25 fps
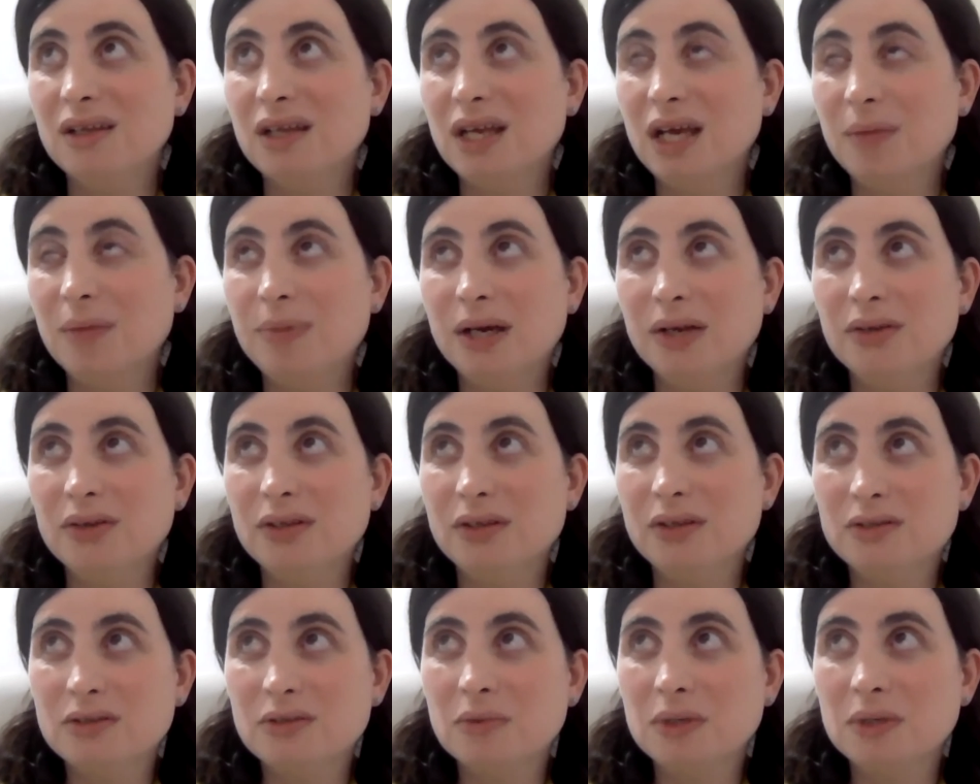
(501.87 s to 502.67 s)
about
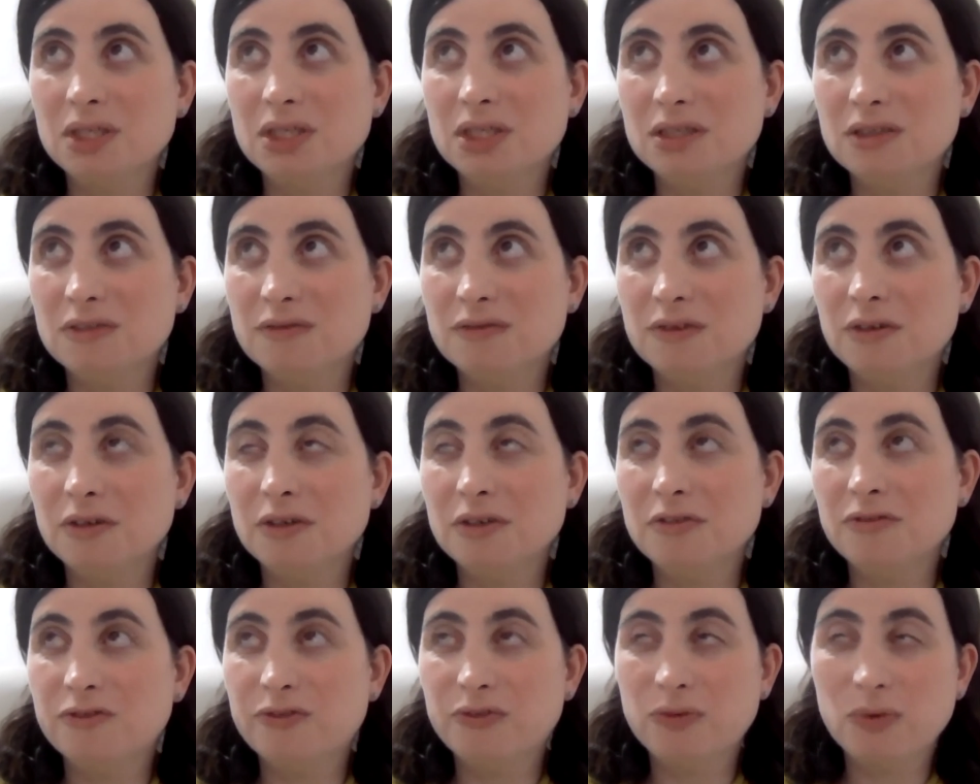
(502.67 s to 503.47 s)
these questions very
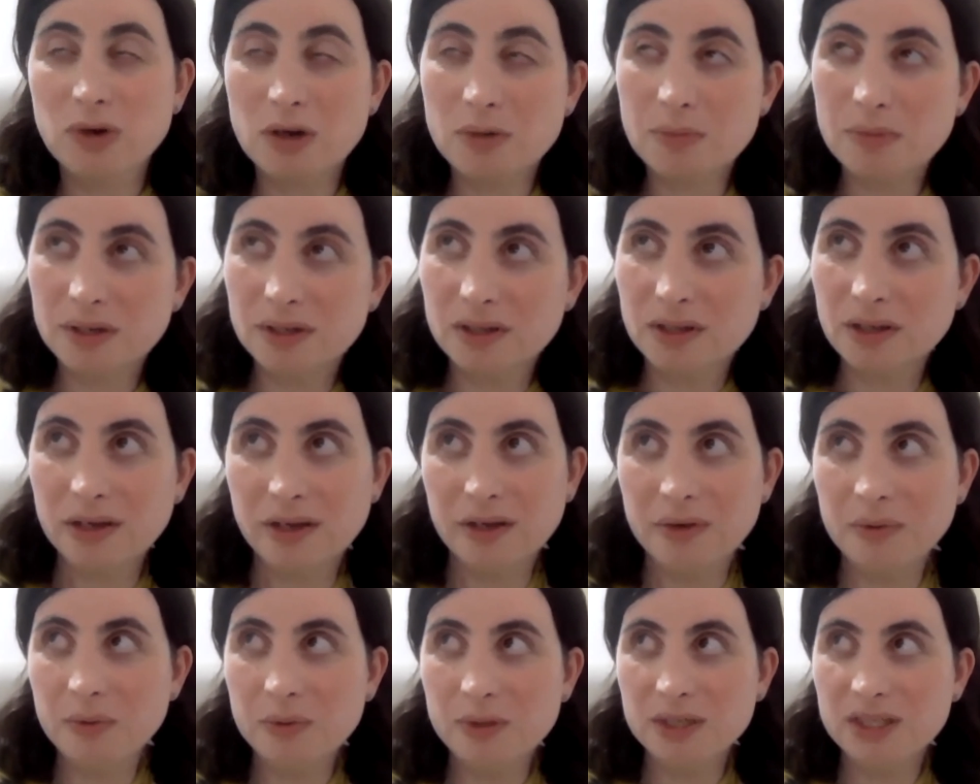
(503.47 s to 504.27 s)

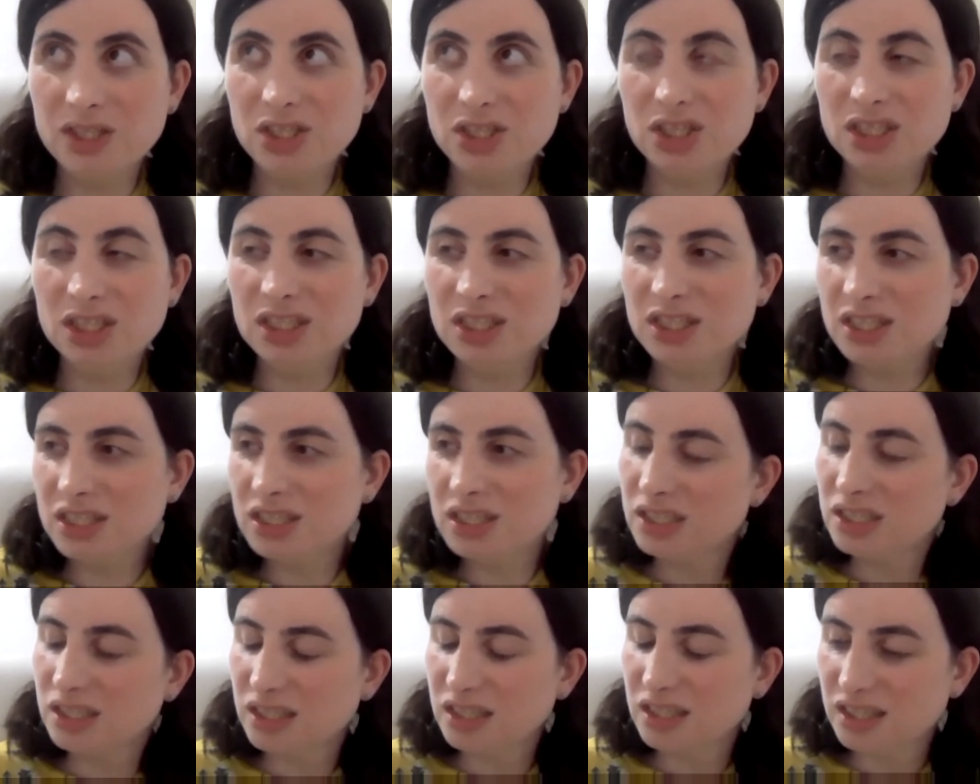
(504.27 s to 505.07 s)
informally, which is
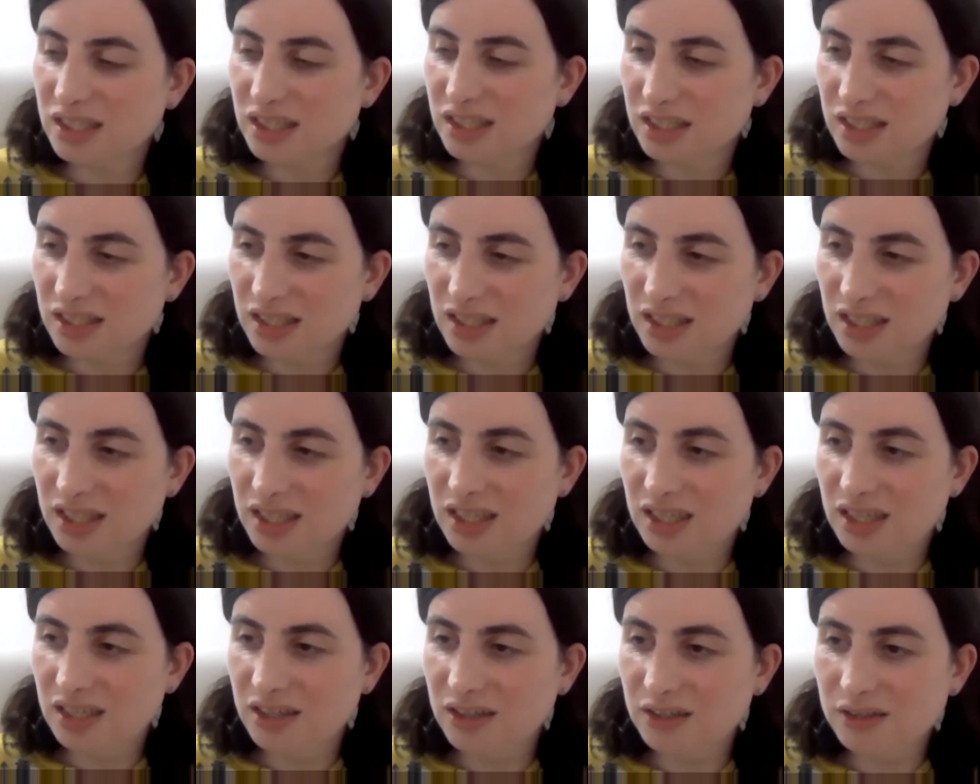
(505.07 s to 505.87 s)

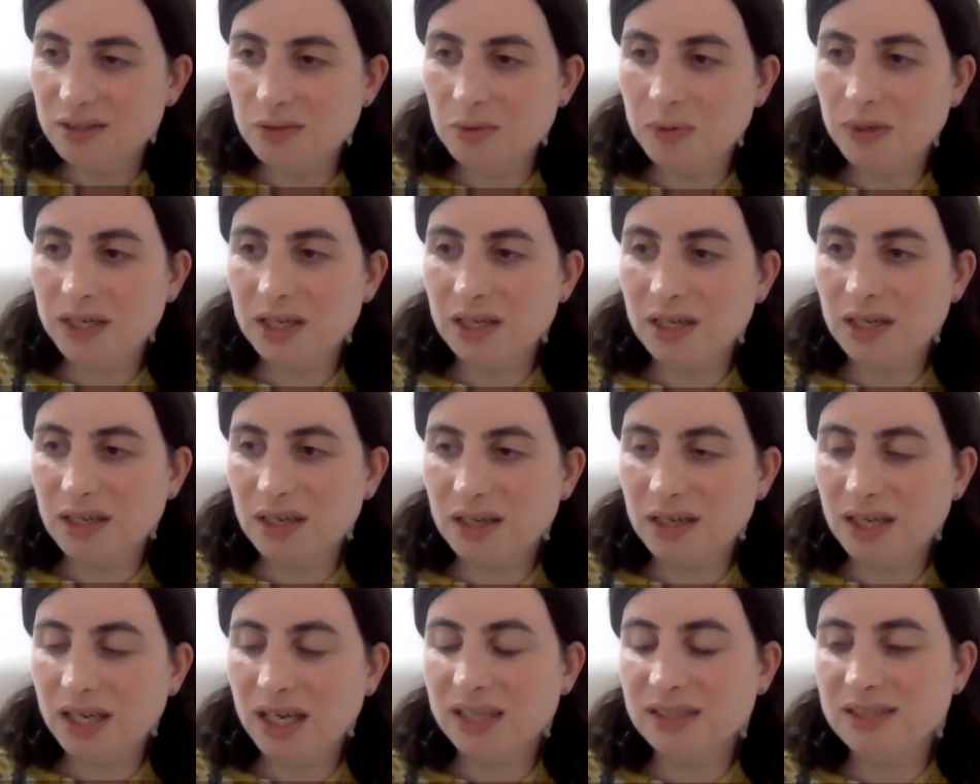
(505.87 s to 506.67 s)
on the one
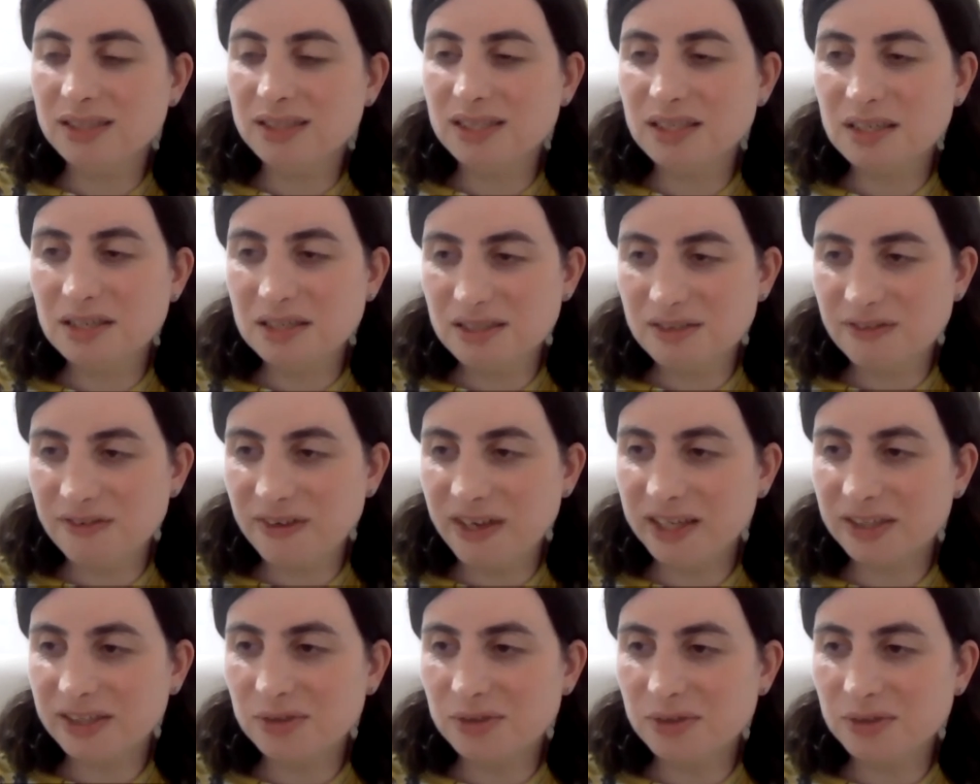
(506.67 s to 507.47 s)
hand
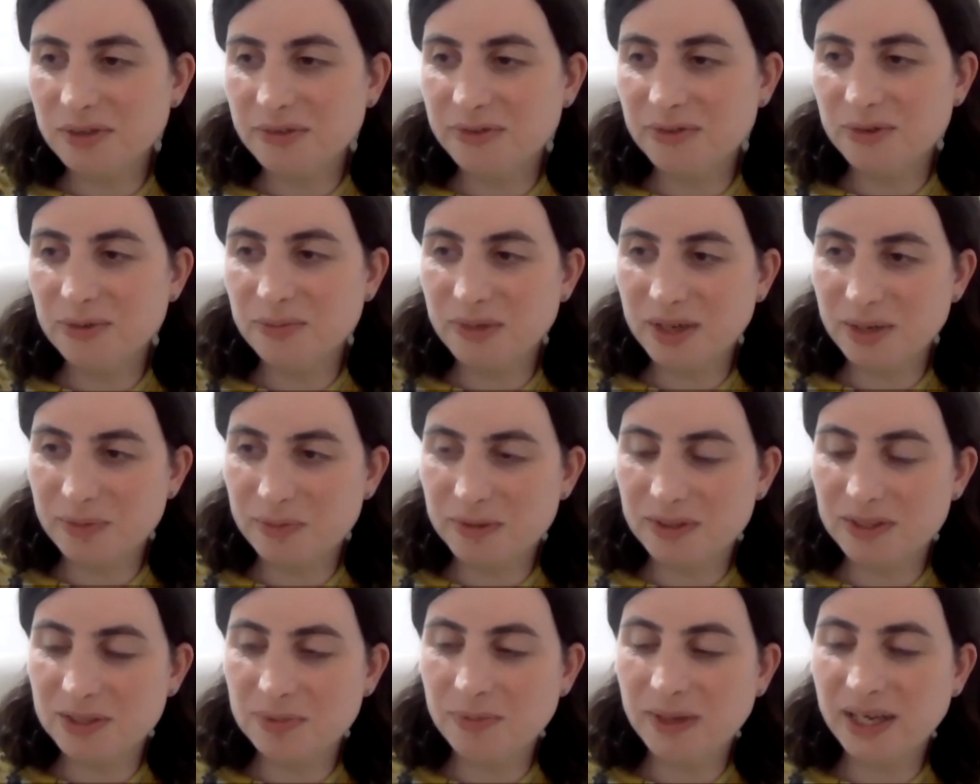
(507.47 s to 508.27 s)
unsatisfactory from my
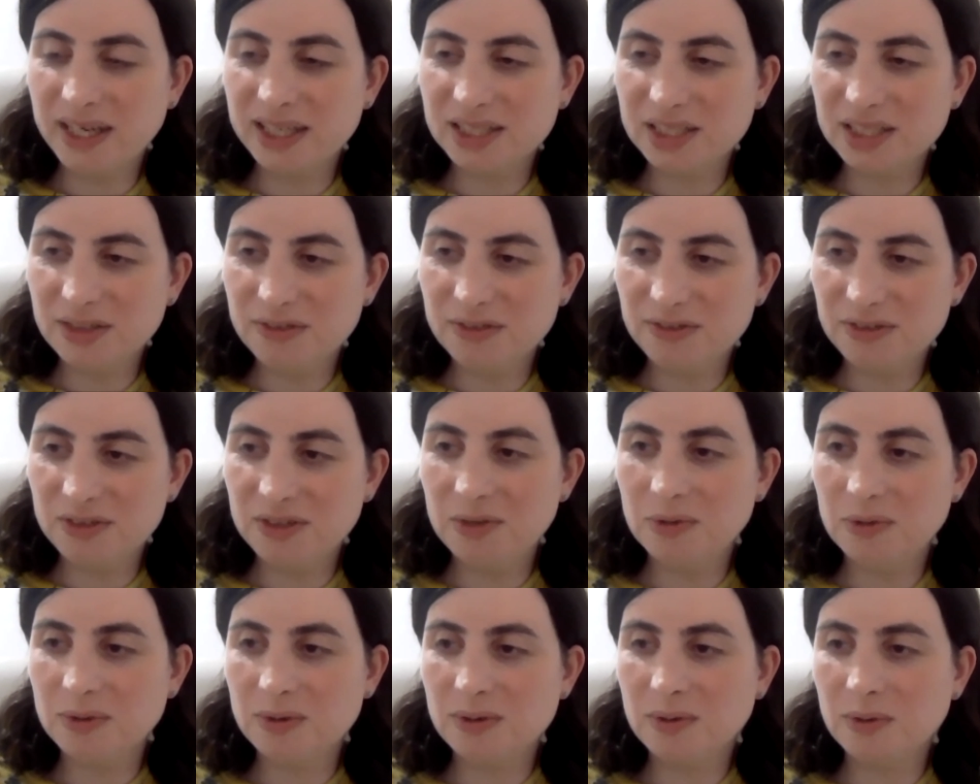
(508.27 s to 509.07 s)
perspective. On
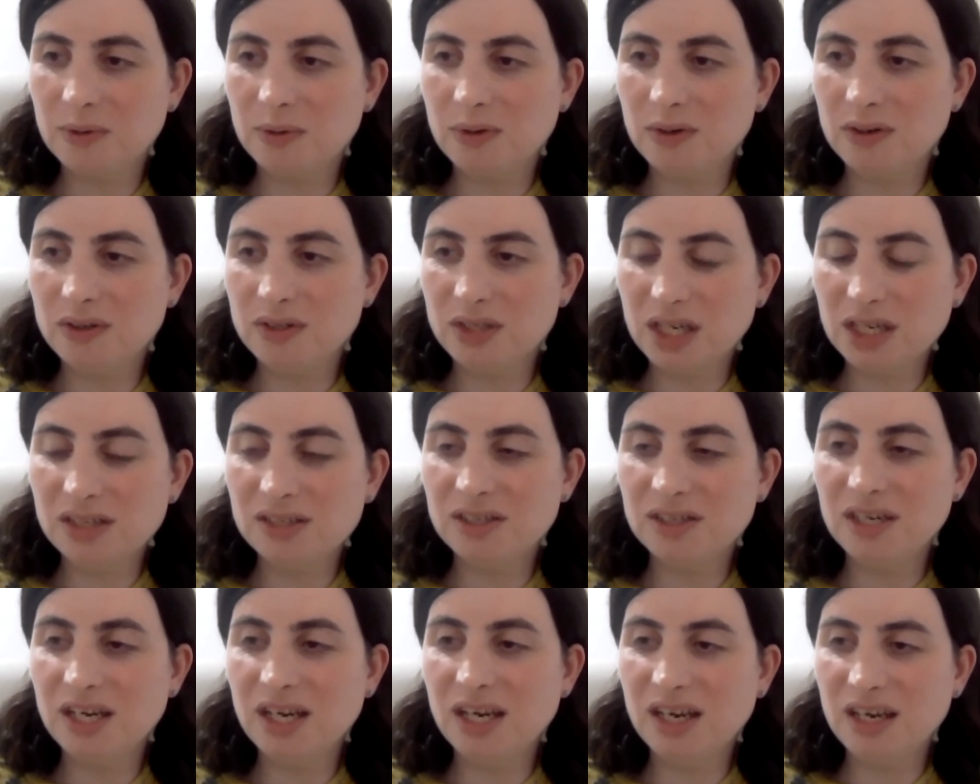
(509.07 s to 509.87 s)
the
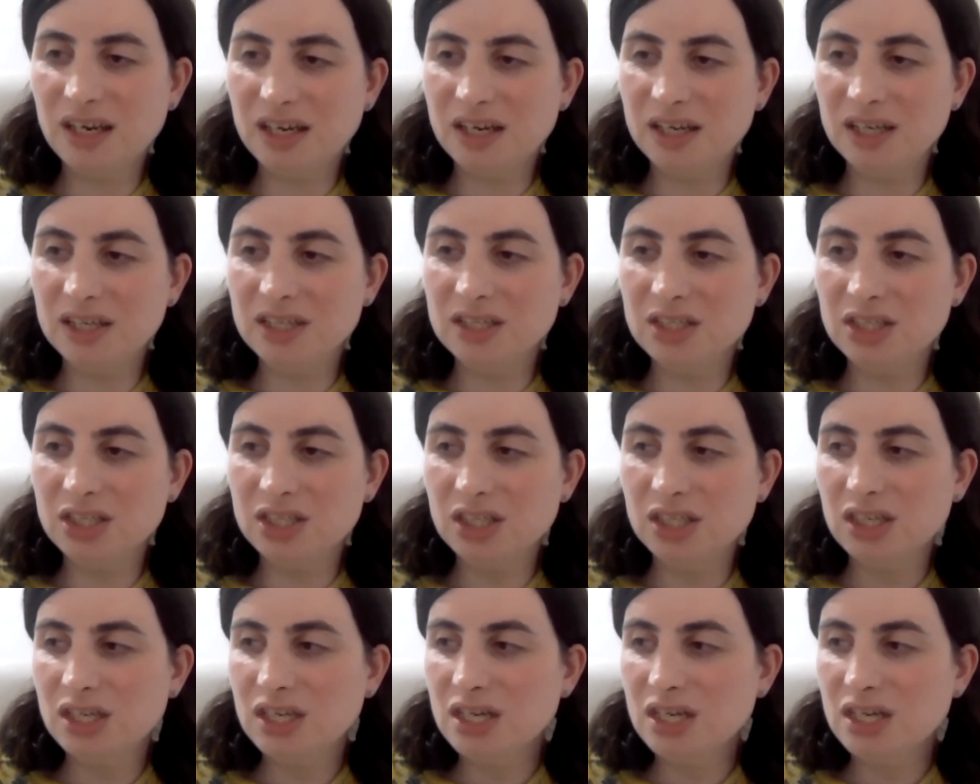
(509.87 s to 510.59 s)
other hand,